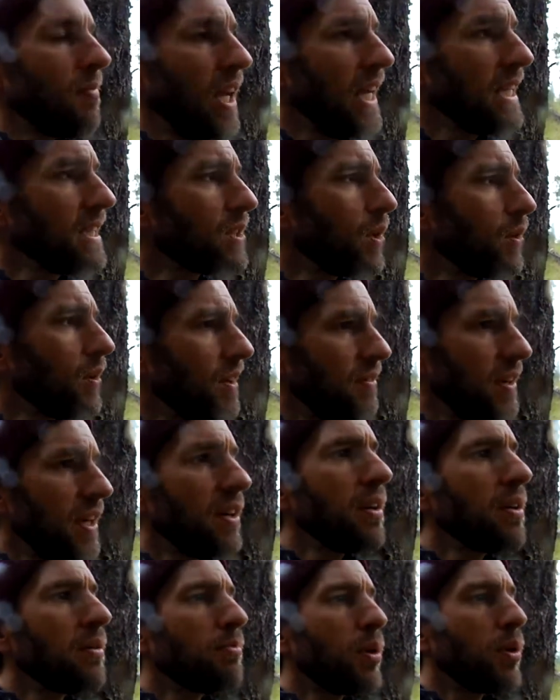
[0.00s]
And so a
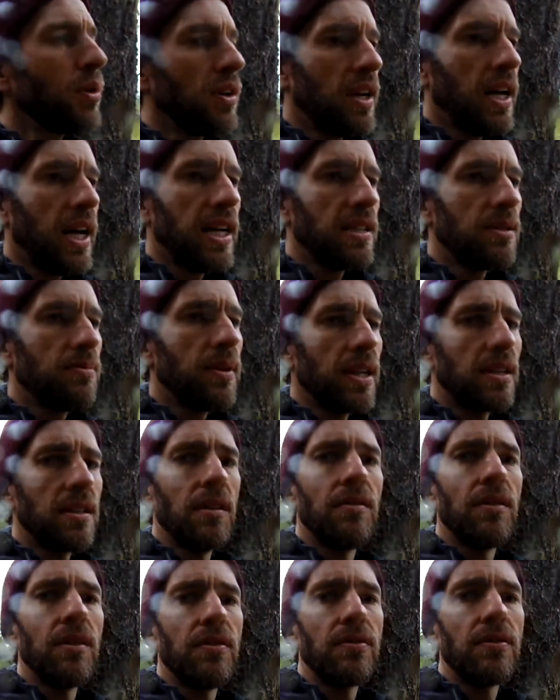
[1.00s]
very important aspect
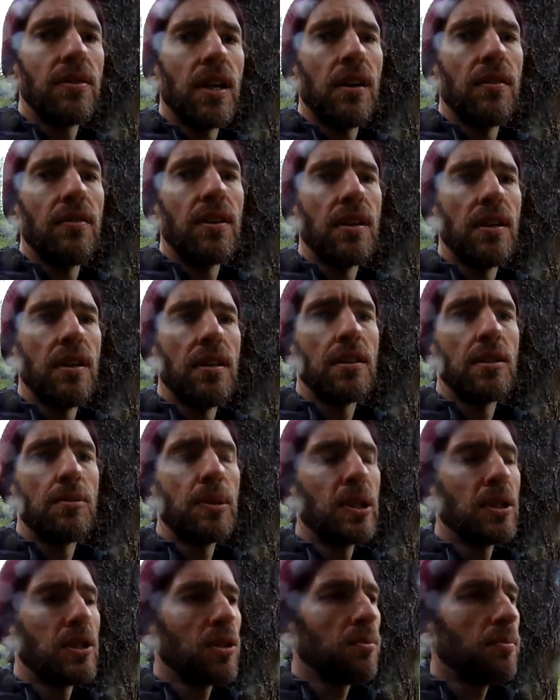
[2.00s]
of the
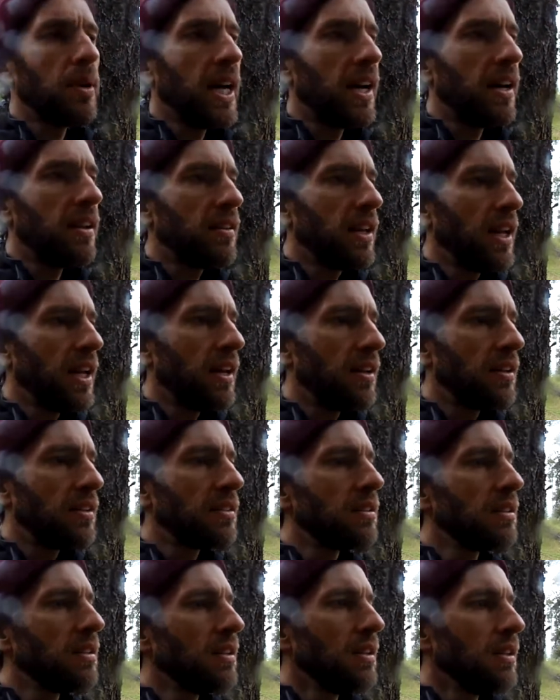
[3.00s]
spiritual path
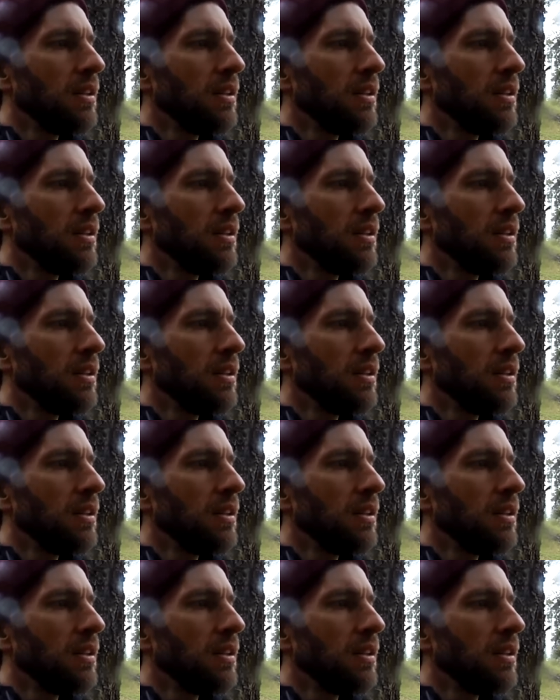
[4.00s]
and